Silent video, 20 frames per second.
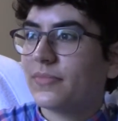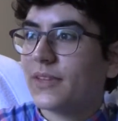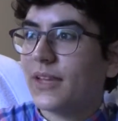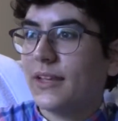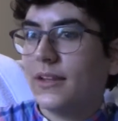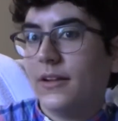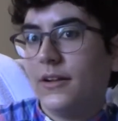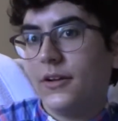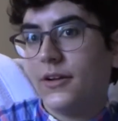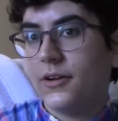
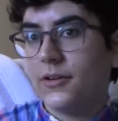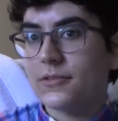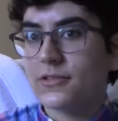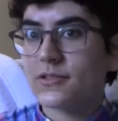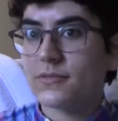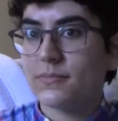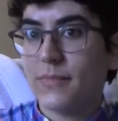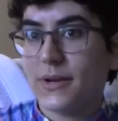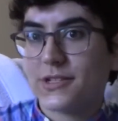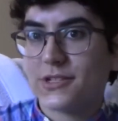you know,
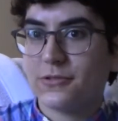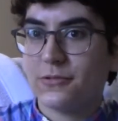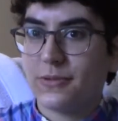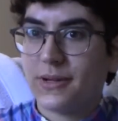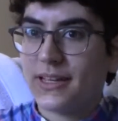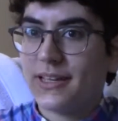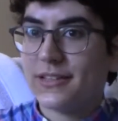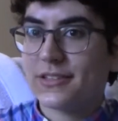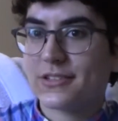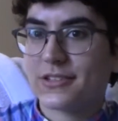it's muscle
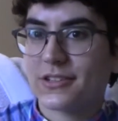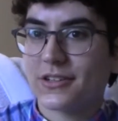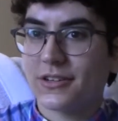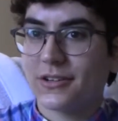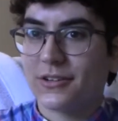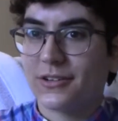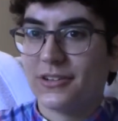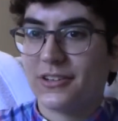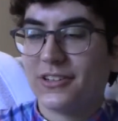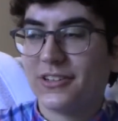weight,
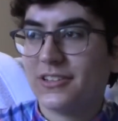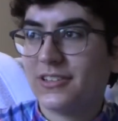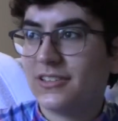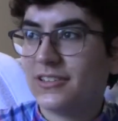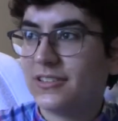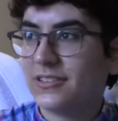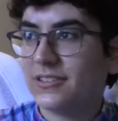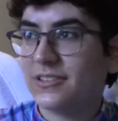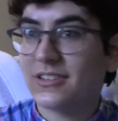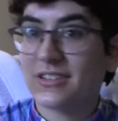so
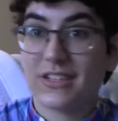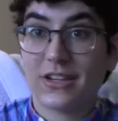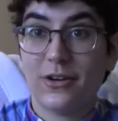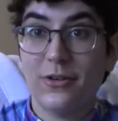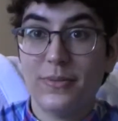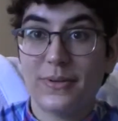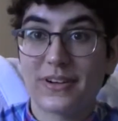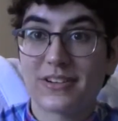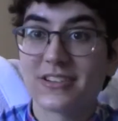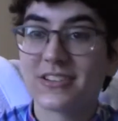I guess I
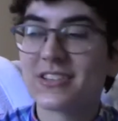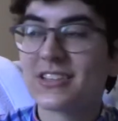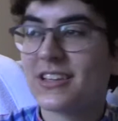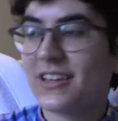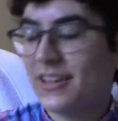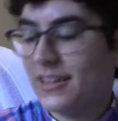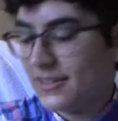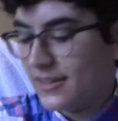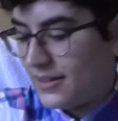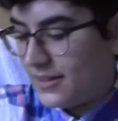hope it is.
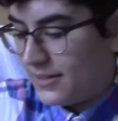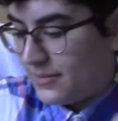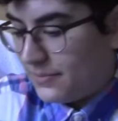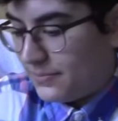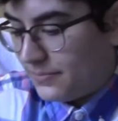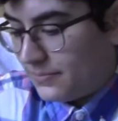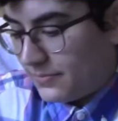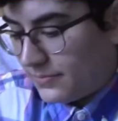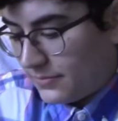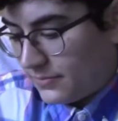
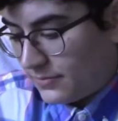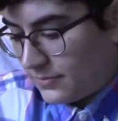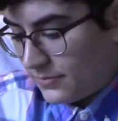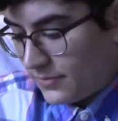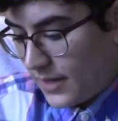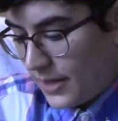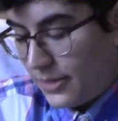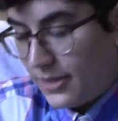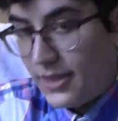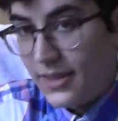I
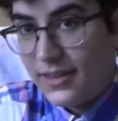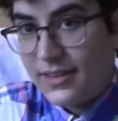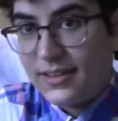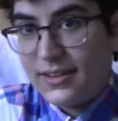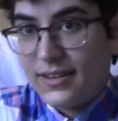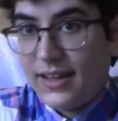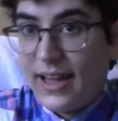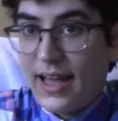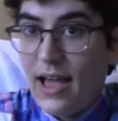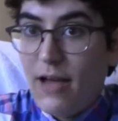think
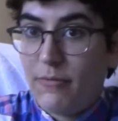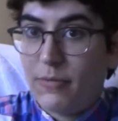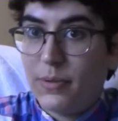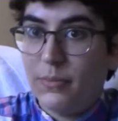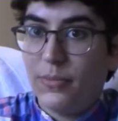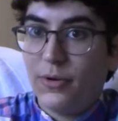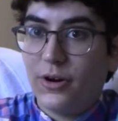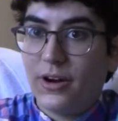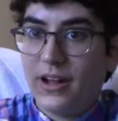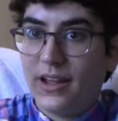I have
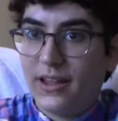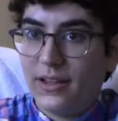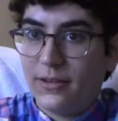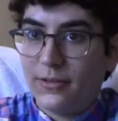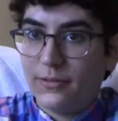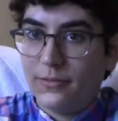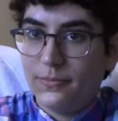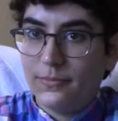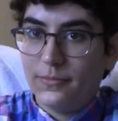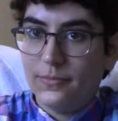been burning,